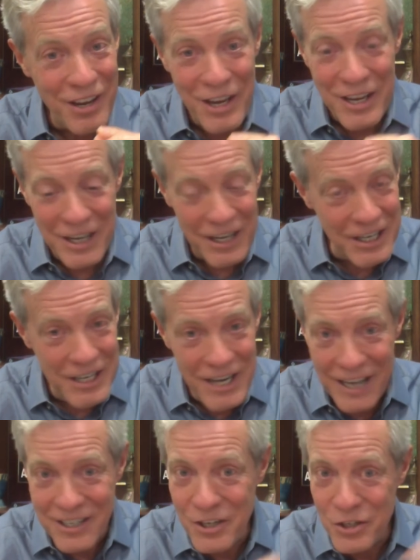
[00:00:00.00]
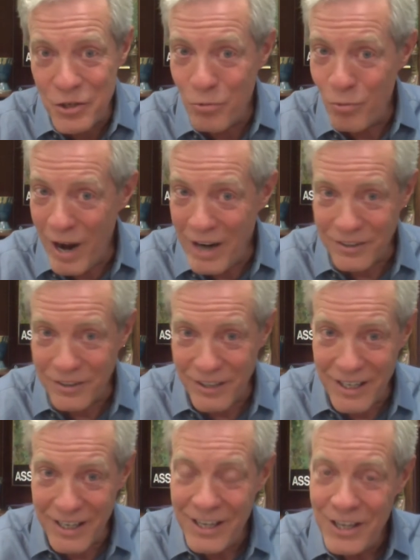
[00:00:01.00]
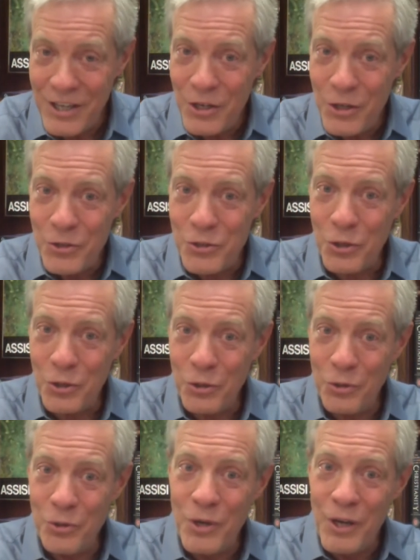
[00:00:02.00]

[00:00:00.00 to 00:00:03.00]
connected directly to